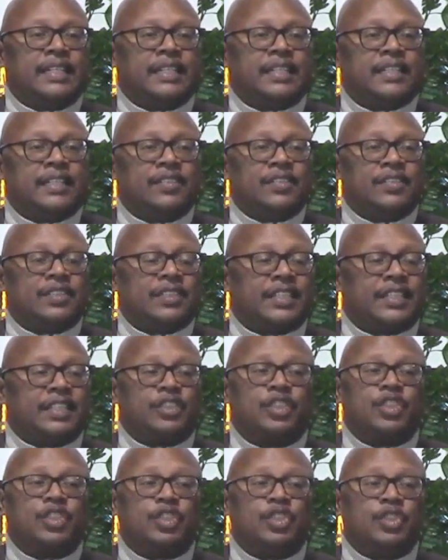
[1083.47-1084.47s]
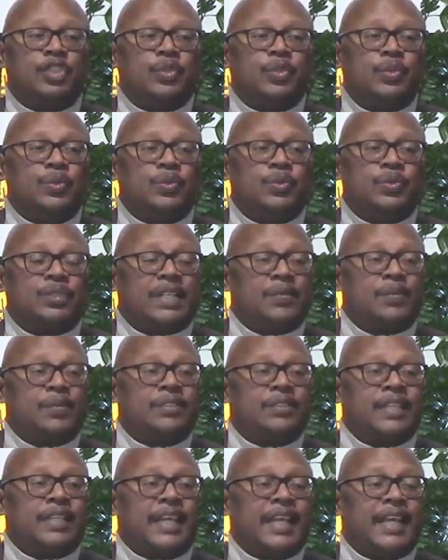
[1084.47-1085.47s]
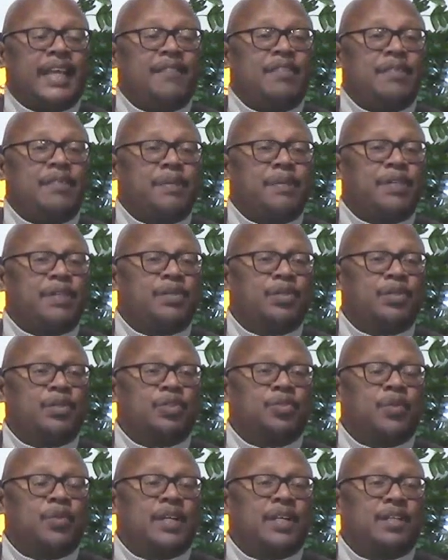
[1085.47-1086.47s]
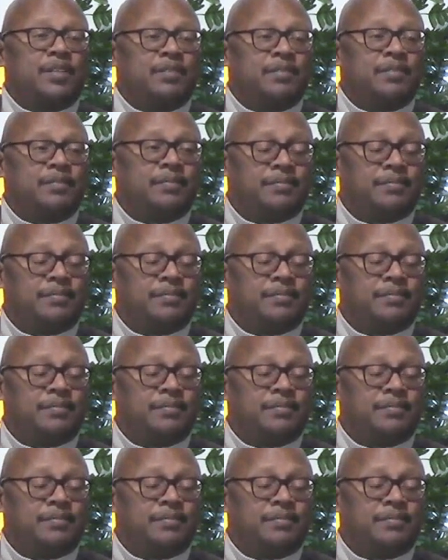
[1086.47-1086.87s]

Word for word: Understand to Jews, that was a heavy pill to swallow.